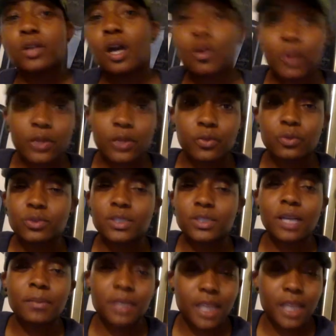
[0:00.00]
all the way through,
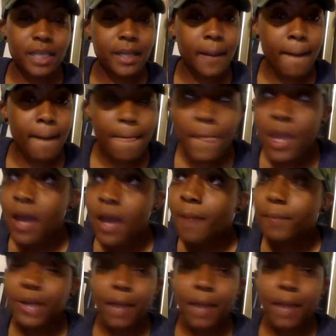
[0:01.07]
something like that. But